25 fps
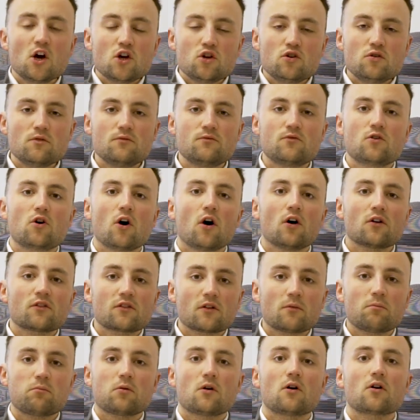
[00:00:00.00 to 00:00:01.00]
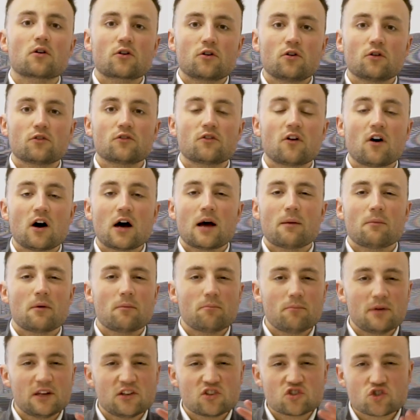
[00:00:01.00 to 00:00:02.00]
You've got to block your time
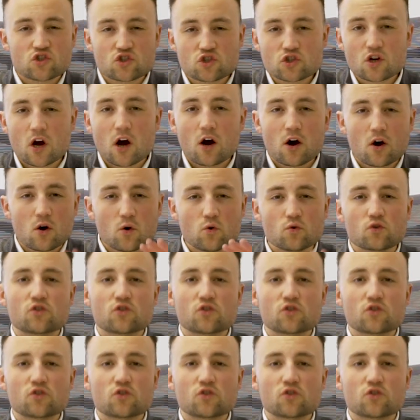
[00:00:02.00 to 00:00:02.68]
and be so